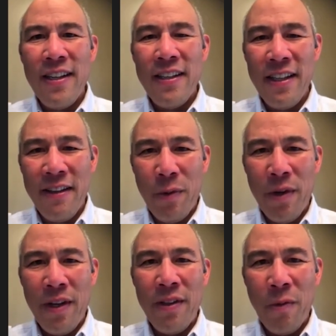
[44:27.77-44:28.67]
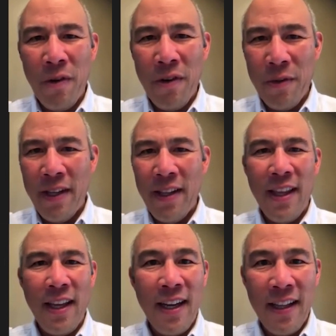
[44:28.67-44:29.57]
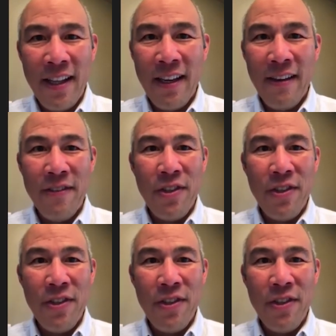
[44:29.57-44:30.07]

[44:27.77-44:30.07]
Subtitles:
lived with, worked with, that I loved,